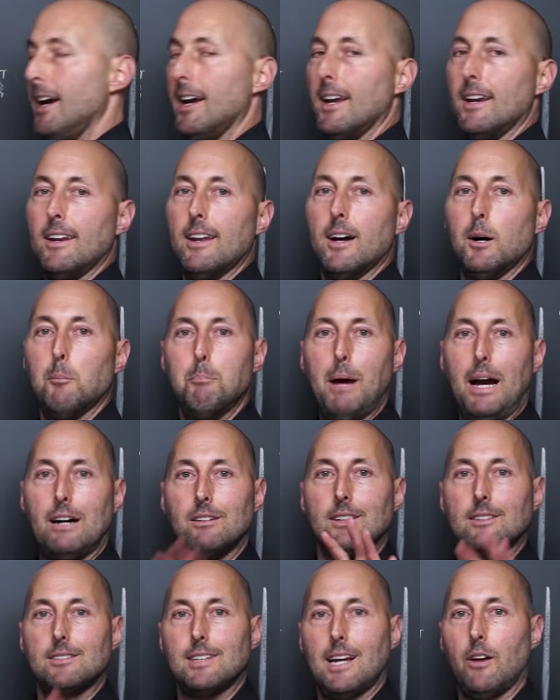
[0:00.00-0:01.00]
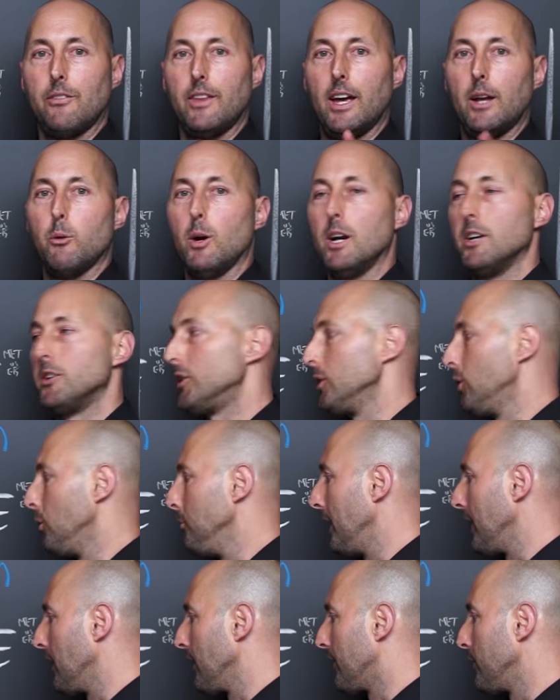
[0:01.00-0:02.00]
and uh, balance out that ratio
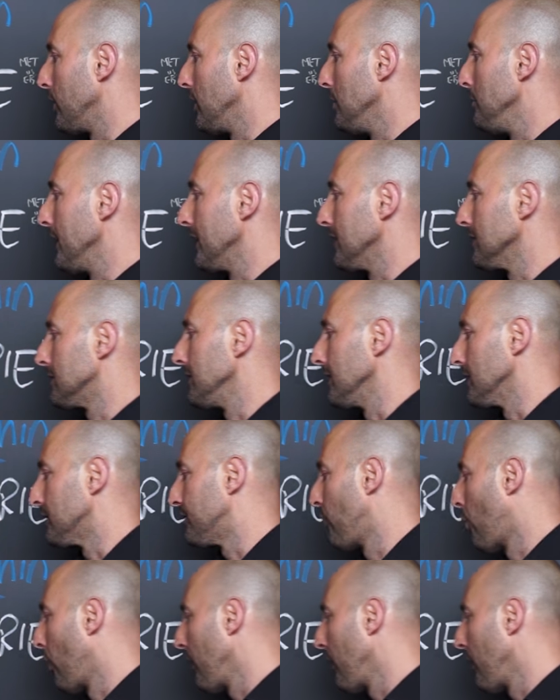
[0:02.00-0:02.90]
omega three, omega six.